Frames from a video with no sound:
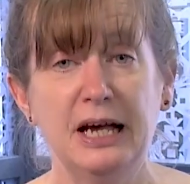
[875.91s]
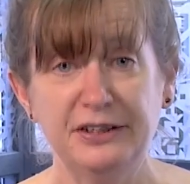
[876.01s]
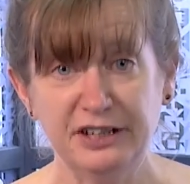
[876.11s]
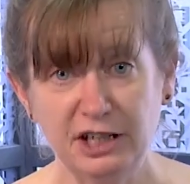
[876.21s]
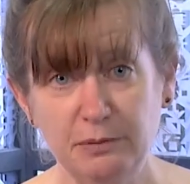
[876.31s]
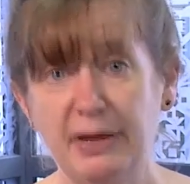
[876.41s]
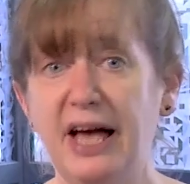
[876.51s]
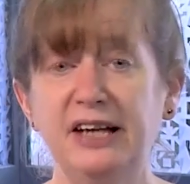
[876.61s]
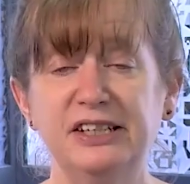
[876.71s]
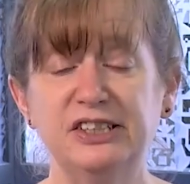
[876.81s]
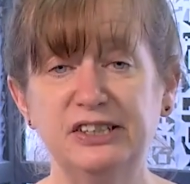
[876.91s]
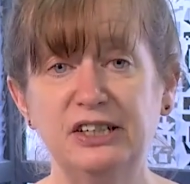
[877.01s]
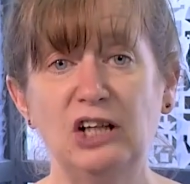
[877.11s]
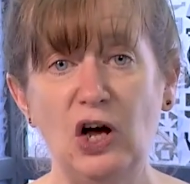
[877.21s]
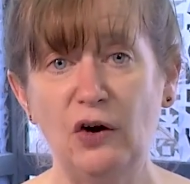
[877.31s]
The command is
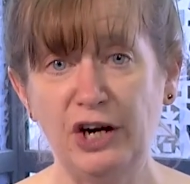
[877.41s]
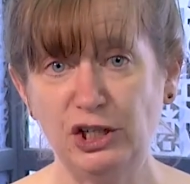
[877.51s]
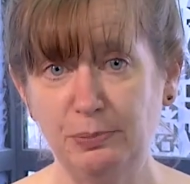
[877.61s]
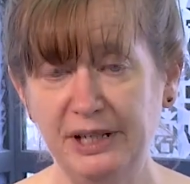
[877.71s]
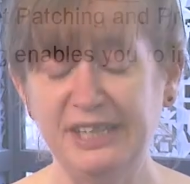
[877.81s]
still RHP